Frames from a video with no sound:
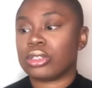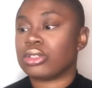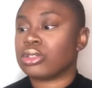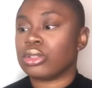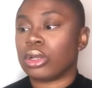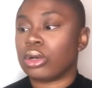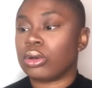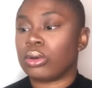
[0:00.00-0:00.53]

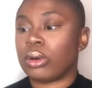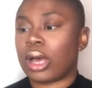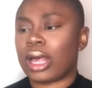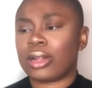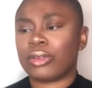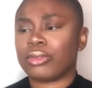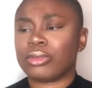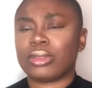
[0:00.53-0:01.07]

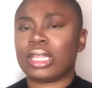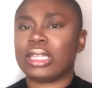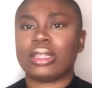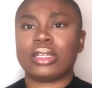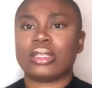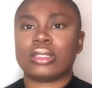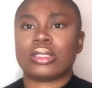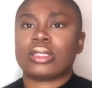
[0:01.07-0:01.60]
I don't think
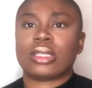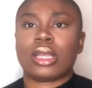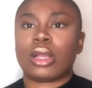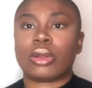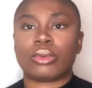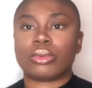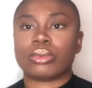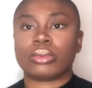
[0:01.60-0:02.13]
there's
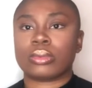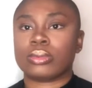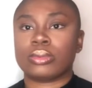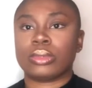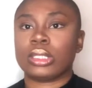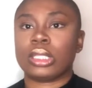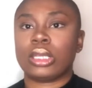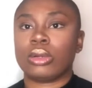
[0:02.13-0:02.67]

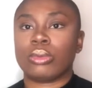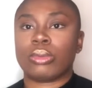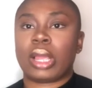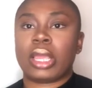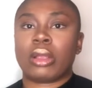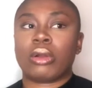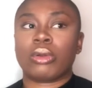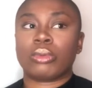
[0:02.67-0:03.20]
really a
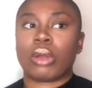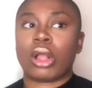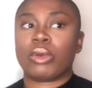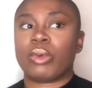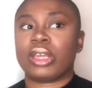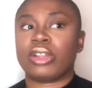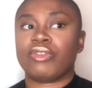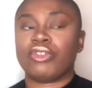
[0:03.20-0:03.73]
right or
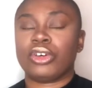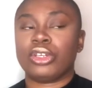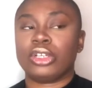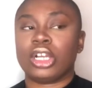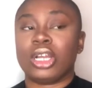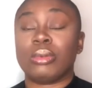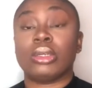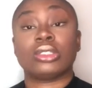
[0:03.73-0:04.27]
wrong way to fill in
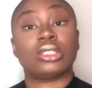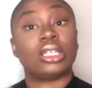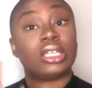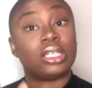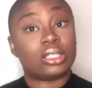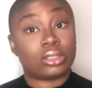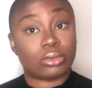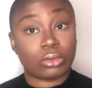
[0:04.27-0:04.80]
your eyebrows. There
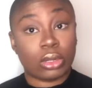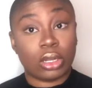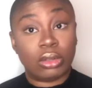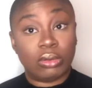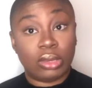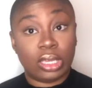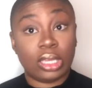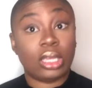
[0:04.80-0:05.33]
is a
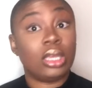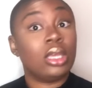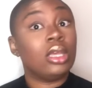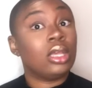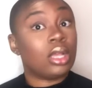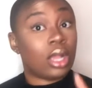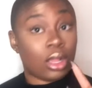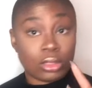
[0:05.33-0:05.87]
wrong way.
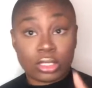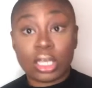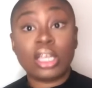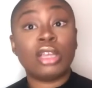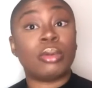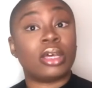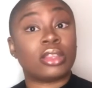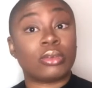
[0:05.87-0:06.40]
I'll tell
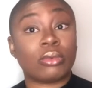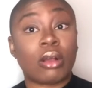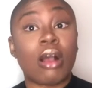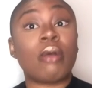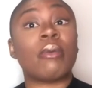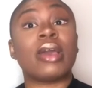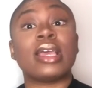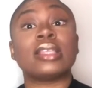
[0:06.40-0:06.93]
you about the
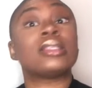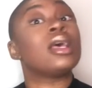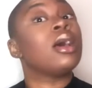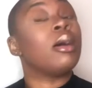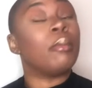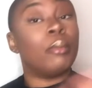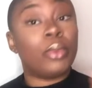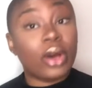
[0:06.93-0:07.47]
wrong ways,
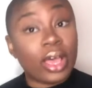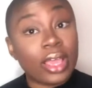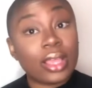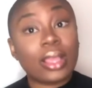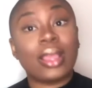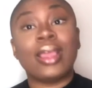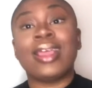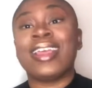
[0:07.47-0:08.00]

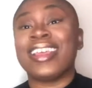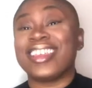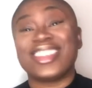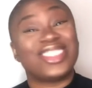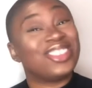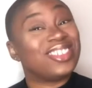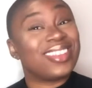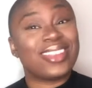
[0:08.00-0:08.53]
but
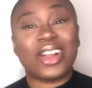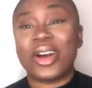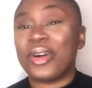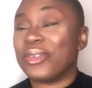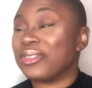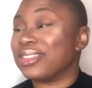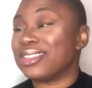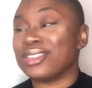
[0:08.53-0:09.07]

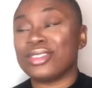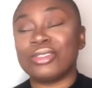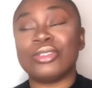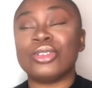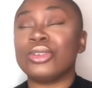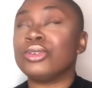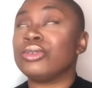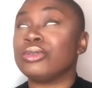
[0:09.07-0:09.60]

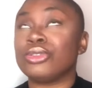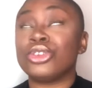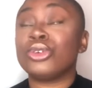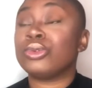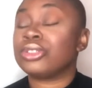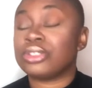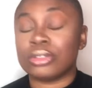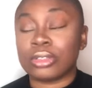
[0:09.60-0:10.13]

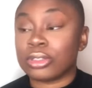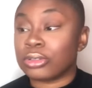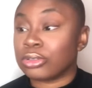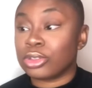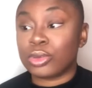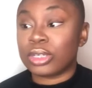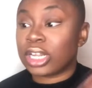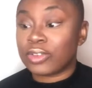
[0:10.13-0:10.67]
do what you do.
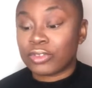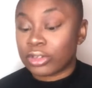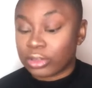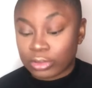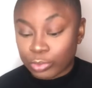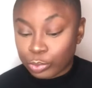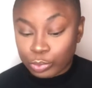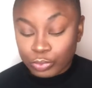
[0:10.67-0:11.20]
Do
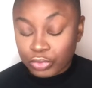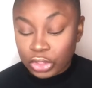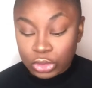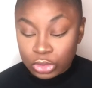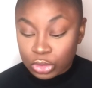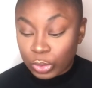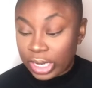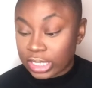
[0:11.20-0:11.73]
whatever
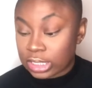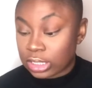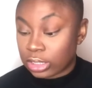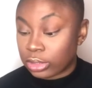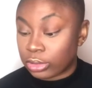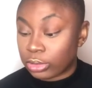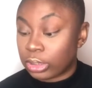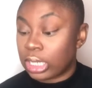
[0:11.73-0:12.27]
feels right to
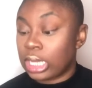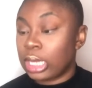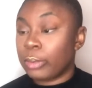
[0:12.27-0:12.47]
you.